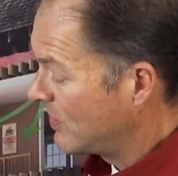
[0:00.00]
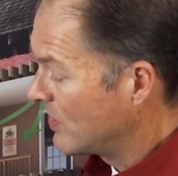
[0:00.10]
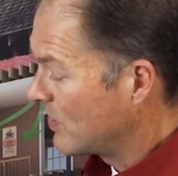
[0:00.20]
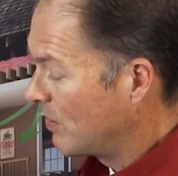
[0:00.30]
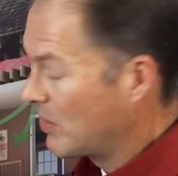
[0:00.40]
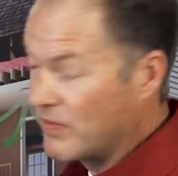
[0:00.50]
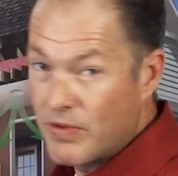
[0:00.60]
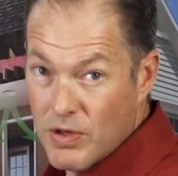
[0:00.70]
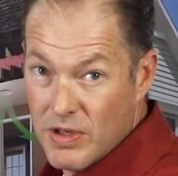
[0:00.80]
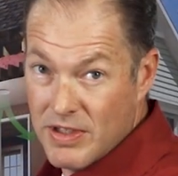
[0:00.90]
which is our
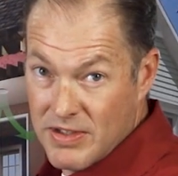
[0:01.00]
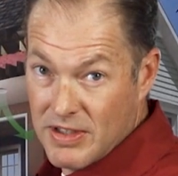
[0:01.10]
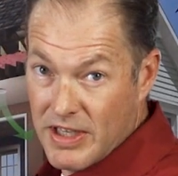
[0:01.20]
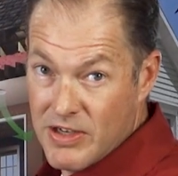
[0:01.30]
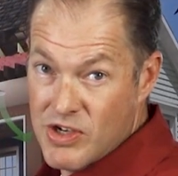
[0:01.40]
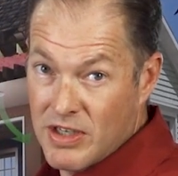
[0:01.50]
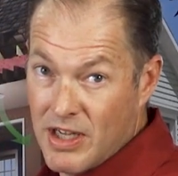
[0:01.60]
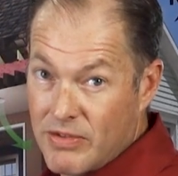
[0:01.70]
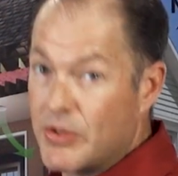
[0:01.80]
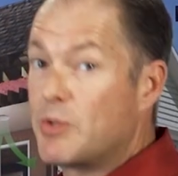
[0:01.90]
preferred insulation
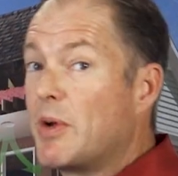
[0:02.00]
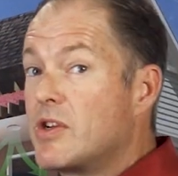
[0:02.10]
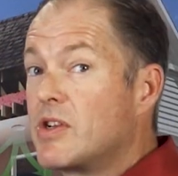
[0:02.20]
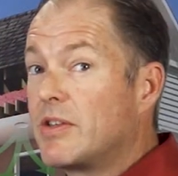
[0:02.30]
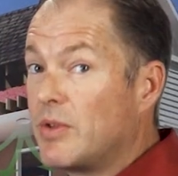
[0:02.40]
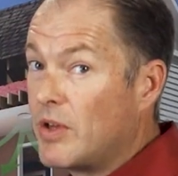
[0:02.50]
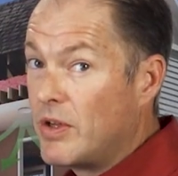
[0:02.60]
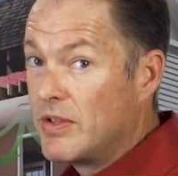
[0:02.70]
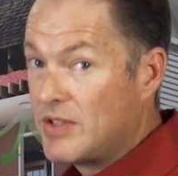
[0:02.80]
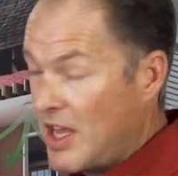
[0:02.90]
level, especially with
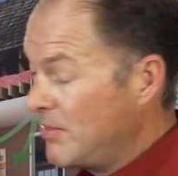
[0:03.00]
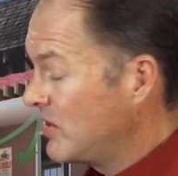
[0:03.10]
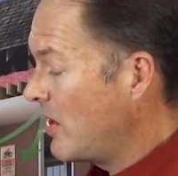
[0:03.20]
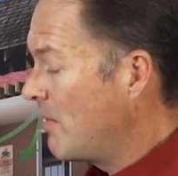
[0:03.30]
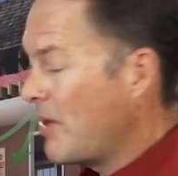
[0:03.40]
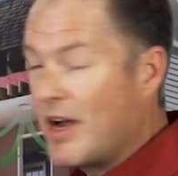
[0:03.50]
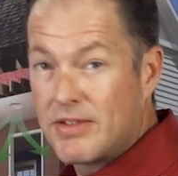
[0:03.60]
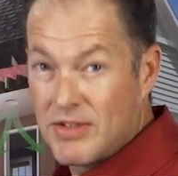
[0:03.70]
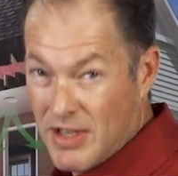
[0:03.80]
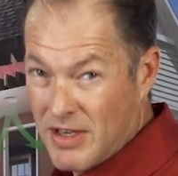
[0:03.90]
all these Amazon
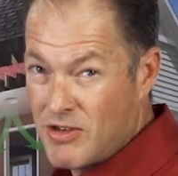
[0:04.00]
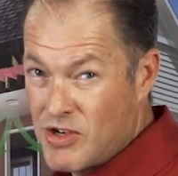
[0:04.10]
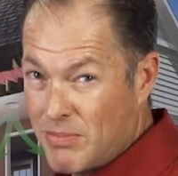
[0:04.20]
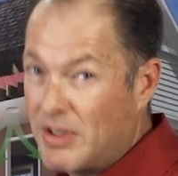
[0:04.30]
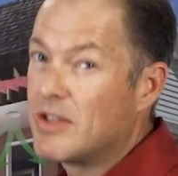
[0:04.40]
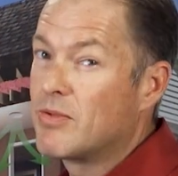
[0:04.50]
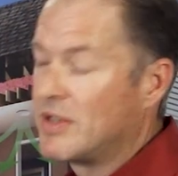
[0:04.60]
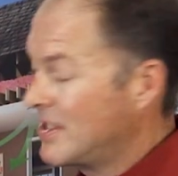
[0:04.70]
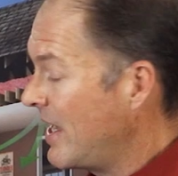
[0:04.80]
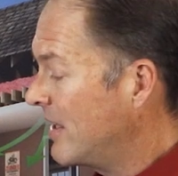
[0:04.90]
boxes getting shipped. Let's
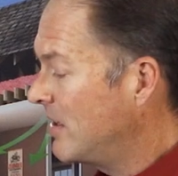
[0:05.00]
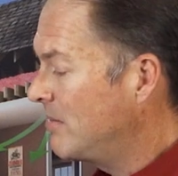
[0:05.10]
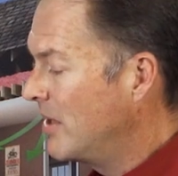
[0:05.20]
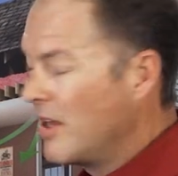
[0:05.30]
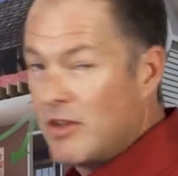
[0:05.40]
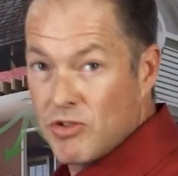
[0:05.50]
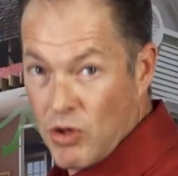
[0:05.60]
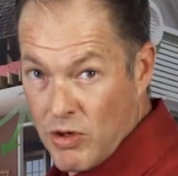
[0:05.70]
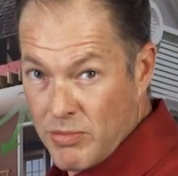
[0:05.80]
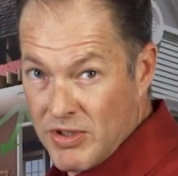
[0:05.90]
recycle them,
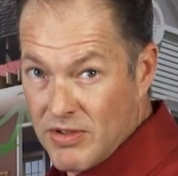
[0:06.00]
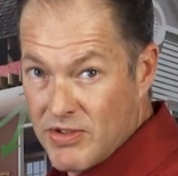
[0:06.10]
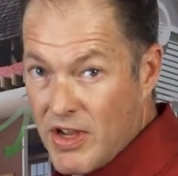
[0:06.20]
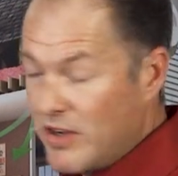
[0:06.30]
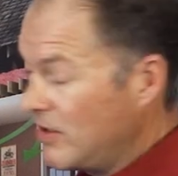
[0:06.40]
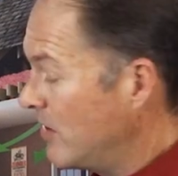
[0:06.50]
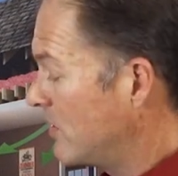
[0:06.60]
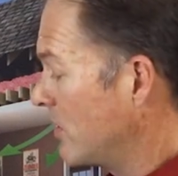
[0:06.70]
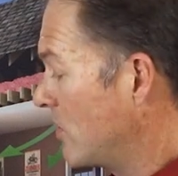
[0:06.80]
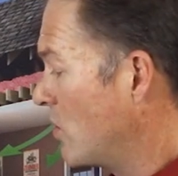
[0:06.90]
turn them into cellulose.
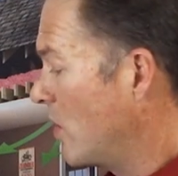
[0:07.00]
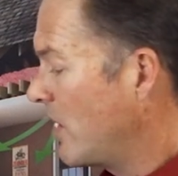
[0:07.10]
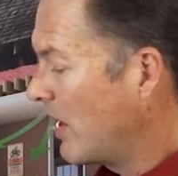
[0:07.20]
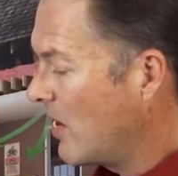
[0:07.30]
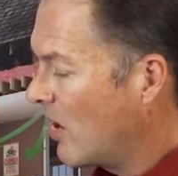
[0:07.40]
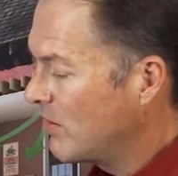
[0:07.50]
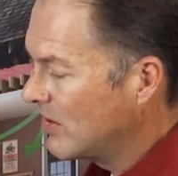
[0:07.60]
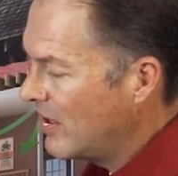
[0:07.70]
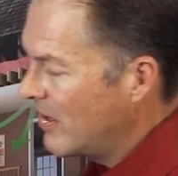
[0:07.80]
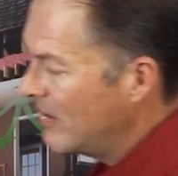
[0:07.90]
You'll store that carbon
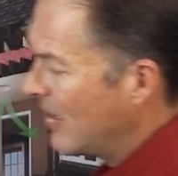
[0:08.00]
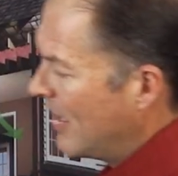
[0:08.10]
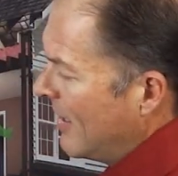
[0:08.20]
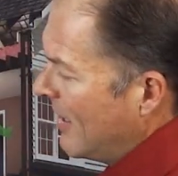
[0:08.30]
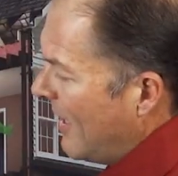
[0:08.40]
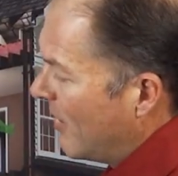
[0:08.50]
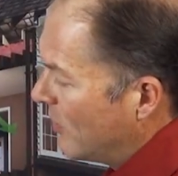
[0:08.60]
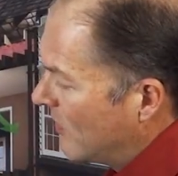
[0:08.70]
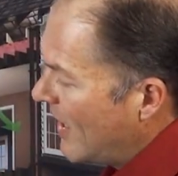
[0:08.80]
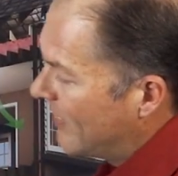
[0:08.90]
there. And
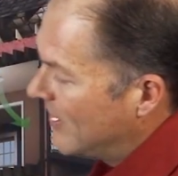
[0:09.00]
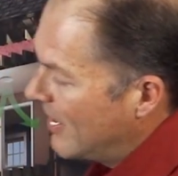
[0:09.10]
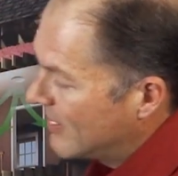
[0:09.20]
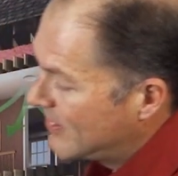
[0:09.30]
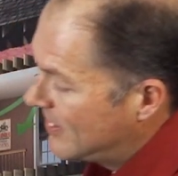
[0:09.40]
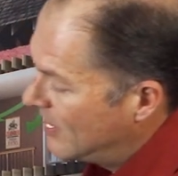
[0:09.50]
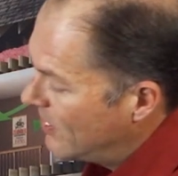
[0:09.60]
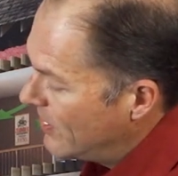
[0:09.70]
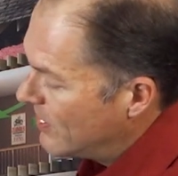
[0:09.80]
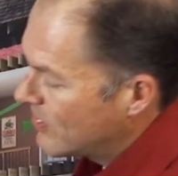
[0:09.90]
we've got the
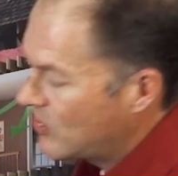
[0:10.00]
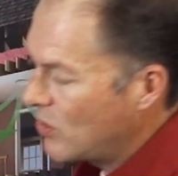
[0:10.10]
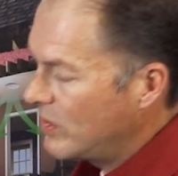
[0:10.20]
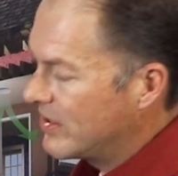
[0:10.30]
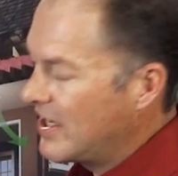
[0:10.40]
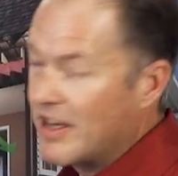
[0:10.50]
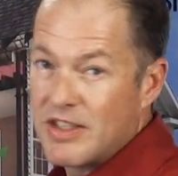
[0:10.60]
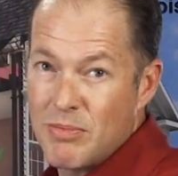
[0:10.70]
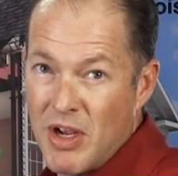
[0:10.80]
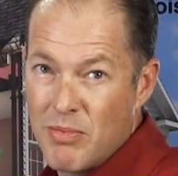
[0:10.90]
exterior
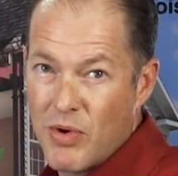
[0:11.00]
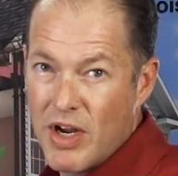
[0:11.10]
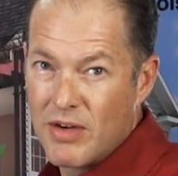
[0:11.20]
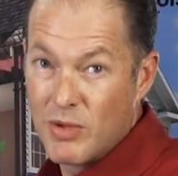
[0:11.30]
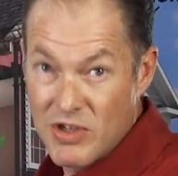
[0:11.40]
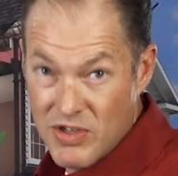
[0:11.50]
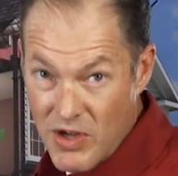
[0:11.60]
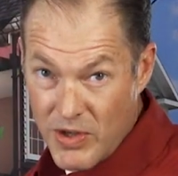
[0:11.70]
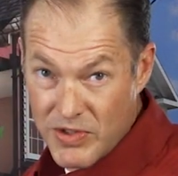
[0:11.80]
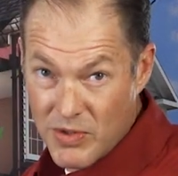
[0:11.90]
Solitex membrane, which is
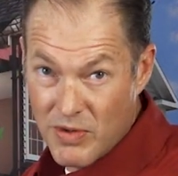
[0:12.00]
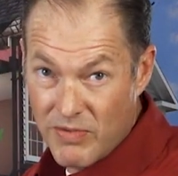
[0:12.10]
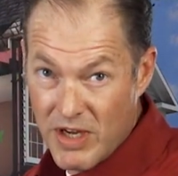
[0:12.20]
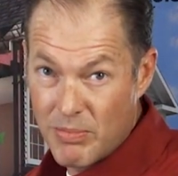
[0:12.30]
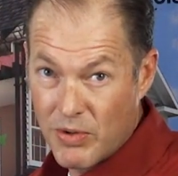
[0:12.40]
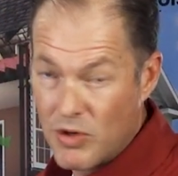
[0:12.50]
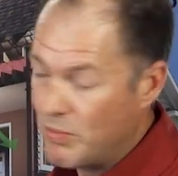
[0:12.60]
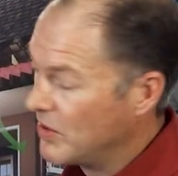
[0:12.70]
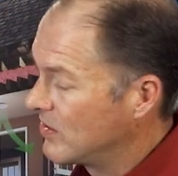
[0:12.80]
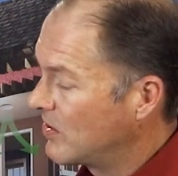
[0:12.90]
also a vapor
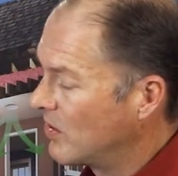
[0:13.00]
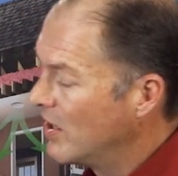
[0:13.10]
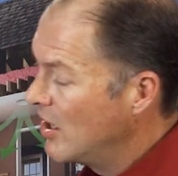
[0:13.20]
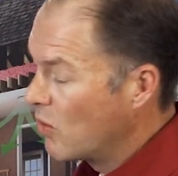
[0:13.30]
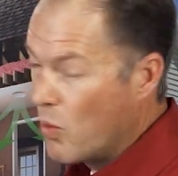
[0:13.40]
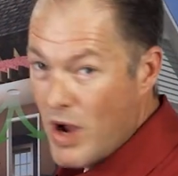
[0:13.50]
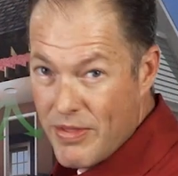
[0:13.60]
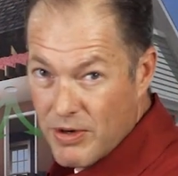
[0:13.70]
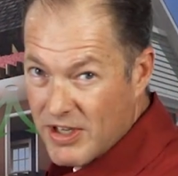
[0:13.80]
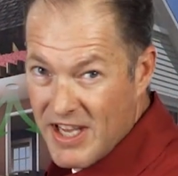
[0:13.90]
open. So
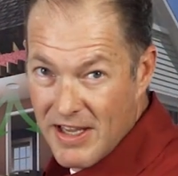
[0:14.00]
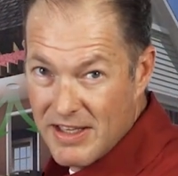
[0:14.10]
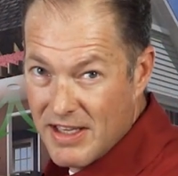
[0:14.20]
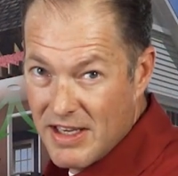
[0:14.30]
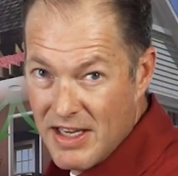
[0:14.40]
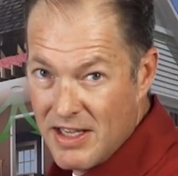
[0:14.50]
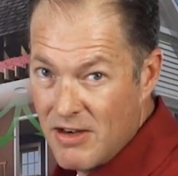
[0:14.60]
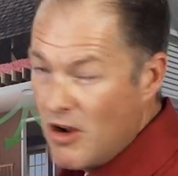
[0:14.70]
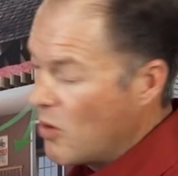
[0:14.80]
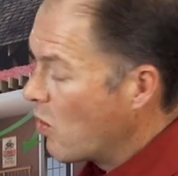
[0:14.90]
weather can't get in,
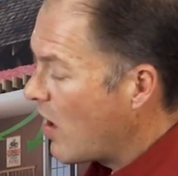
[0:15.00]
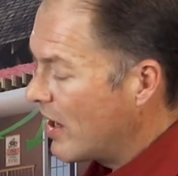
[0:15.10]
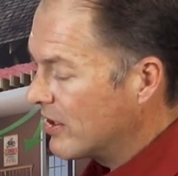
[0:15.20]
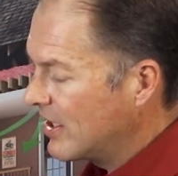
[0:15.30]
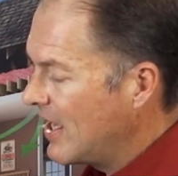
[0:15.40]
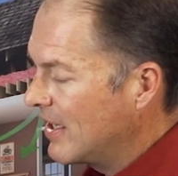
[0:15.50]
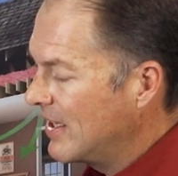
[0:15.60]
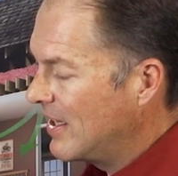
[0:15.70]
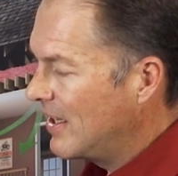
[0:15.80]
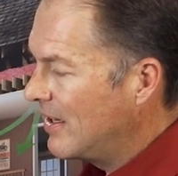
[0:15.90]
water can't
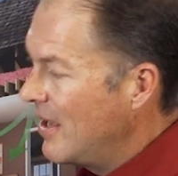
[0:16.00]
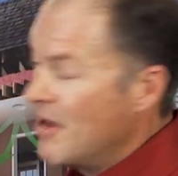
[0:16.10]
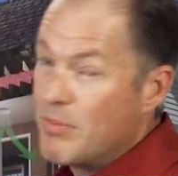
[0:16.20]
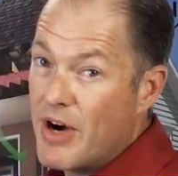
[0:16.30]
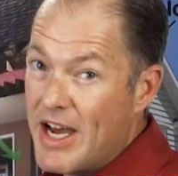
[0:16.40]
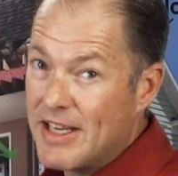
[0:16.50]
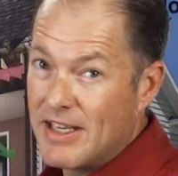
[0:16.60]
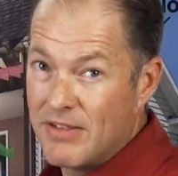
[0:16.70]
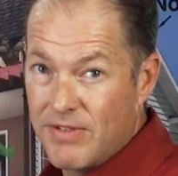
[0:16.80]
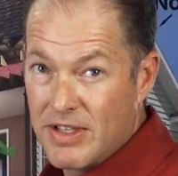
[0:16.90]
get in, but
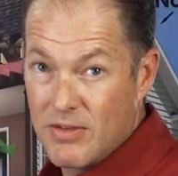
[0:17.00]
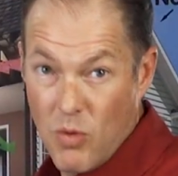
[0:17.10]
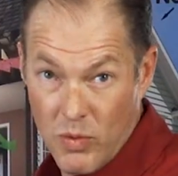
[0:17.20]
if it